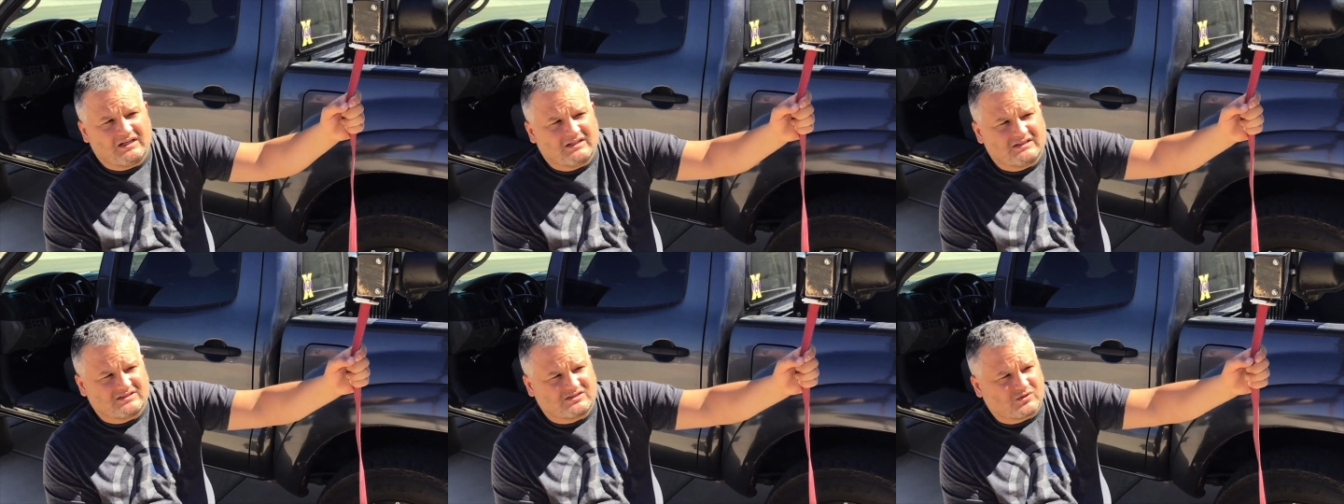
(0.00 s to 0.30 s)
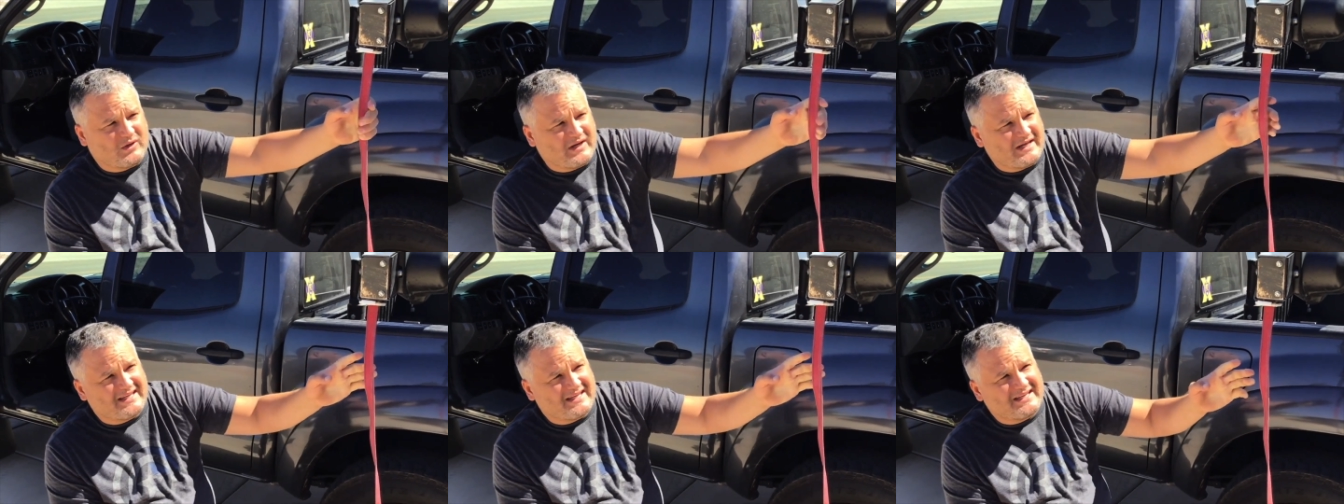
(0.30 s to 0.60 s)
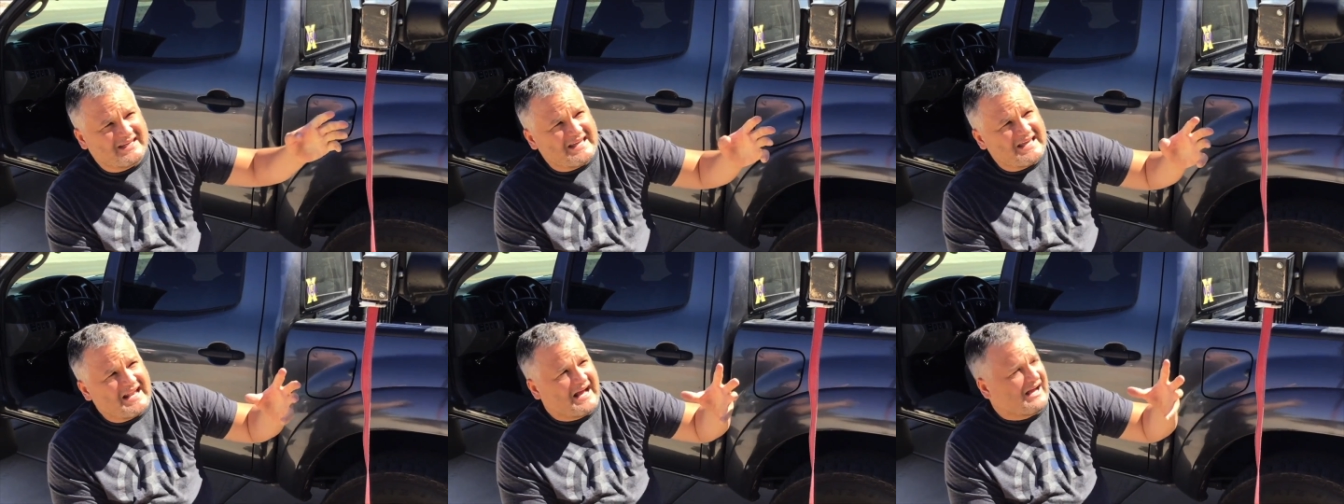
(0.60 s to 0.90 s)
So I can
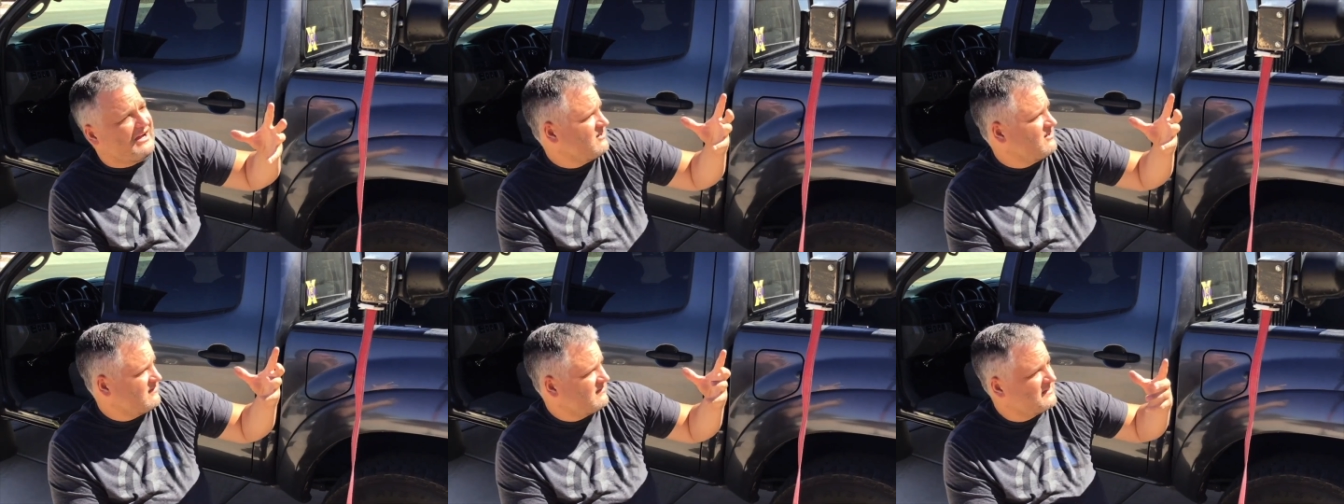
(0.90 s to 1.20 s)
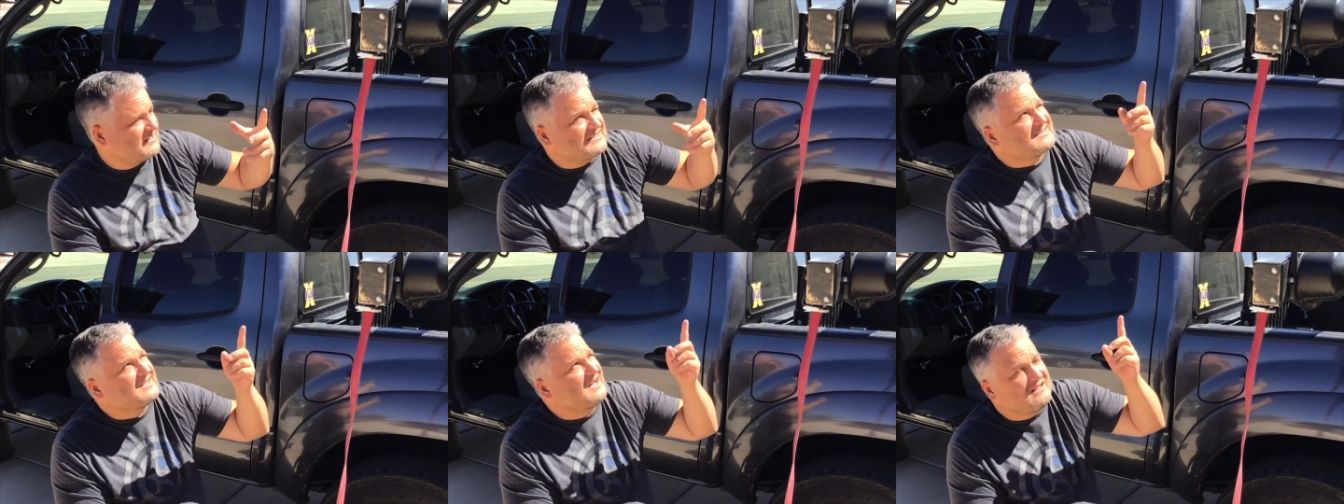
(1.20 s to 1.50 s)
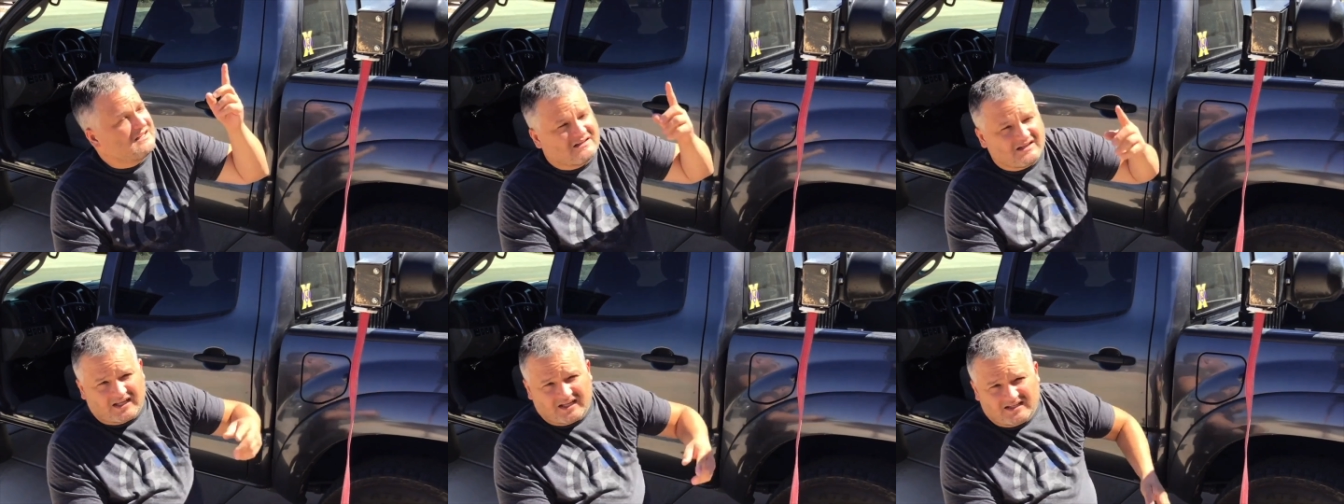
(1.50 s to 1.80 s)
get out of the
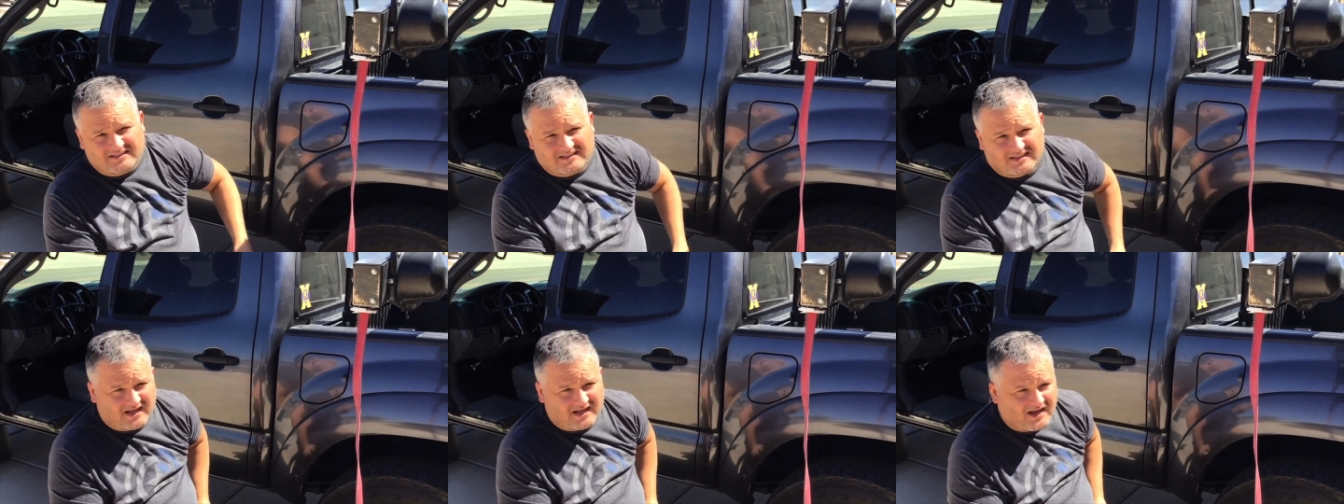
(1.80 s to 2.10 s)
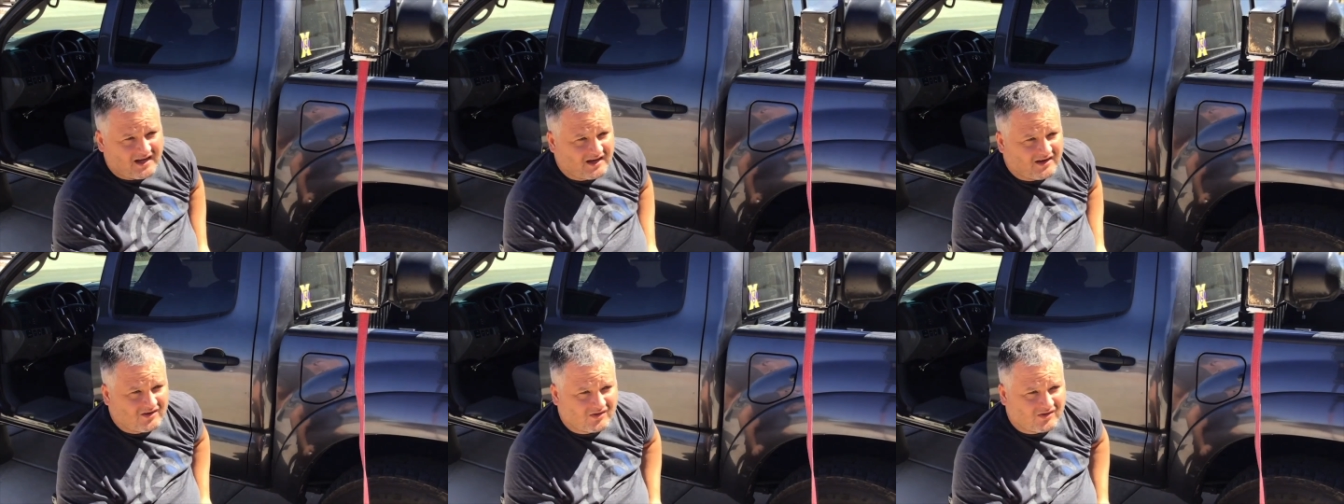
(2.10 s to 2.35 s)
sun like today,